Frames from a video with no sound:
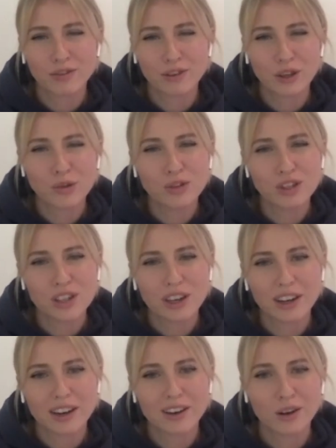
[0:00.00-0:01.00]

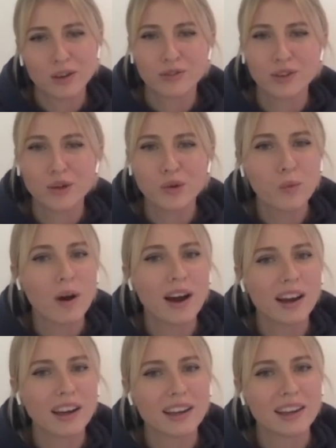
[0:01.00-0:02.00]
future of new
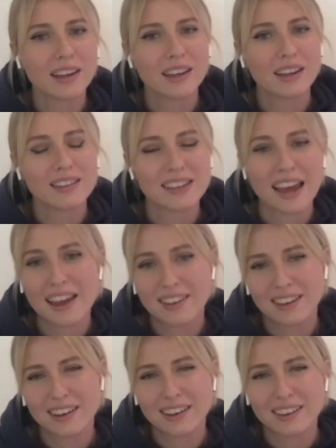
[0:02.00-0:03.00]
work is
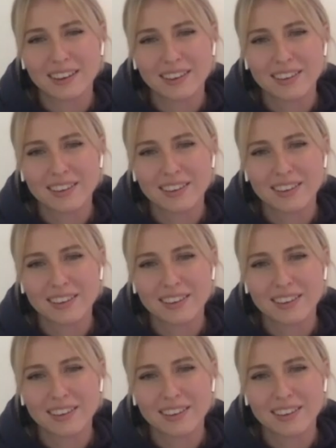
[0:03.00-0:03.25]
heading?